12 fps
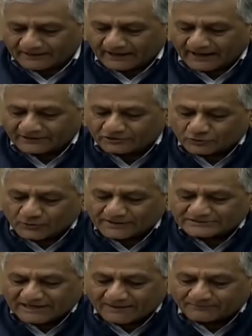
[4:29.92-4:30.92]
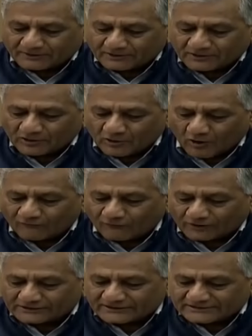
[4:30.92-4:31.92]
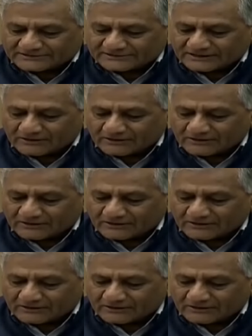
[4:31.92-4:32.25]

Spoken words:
and true example of what is